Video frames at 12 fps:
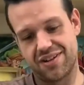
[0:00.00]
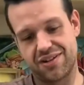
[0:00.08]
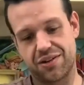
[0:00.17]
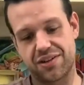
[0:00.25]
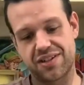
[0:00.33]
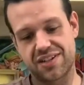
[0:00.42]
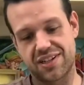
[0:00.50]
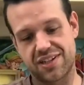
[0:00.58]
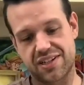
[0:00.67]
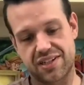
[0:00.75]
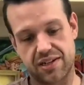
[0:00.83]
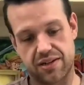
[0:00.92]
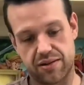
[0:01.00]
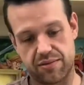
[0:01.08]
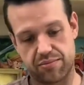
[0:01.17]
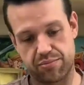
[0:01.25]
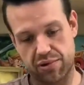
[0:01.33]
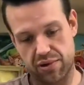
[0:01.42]
Tossed in
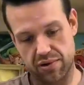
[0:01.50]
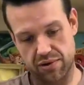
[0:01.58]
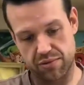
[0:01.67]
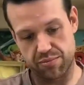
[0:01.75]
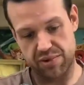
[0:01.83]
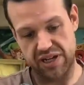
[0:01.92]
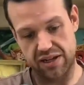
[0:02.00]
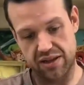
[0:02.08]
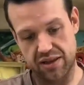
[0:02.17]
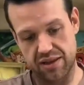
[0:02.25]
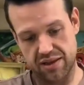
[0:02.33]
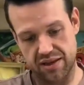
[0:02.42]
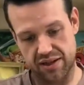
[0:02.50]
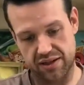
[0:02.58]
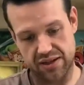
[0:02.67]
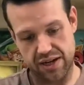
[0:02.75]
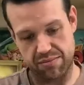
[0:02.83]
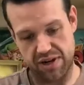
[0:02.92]
some perler bead things
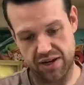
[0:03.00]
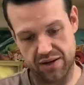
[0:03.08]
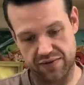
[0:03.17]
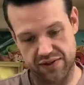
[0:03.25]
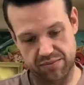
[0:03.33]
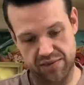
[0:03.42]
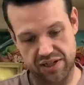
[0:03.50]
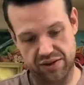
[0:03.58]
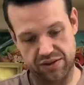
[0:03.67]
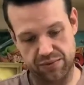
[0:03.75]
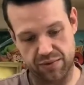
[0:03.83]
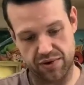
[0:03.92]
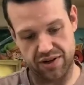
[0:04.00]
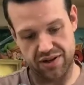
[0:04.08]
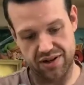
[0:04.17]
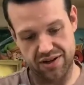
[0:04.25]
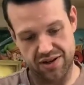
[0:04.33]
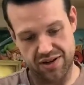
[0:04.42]
I made of some Zelda 1
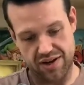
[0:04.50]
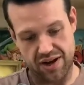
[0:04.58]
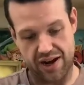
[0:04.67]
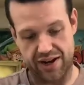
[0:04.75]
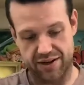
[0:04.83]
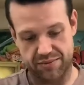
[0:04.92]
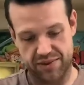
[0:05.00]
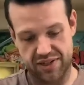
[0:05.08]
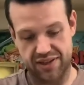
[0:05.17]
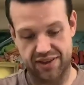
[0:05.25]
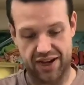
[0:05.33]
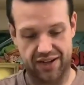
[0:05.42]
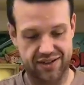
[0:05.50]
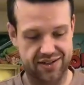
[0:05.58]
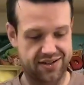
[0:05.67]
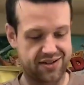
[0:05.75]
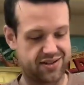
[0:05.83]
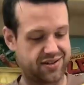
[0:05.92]
items. Thanks.
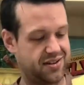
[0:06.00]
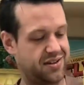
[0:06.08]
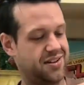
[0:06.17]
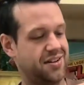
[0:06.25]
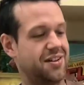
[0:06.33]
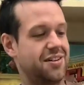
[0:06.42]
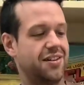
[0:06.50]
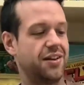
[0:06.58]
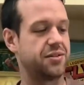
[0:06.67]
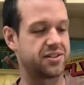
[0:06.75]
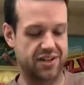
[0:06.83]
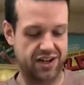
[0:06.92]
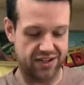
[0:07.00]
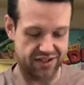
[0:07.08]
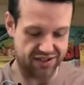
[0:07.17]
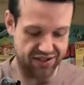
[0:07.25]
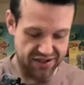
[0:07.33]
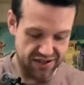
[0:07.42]
Oh, that was nice.
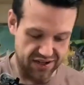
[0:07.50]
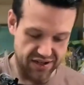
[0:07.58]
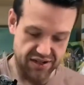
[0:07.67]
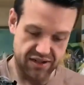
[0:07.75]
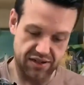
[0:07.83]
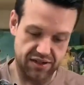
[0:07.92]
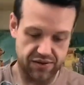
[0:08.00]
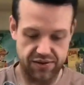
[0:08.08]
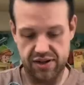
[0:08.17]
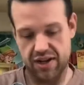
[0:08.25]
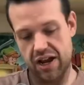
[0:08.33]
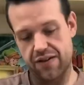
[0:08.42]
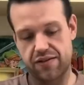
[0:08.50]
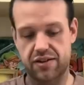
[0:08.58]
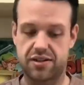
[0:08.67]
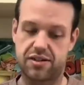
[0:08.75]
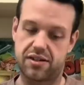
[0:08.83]
So he gave us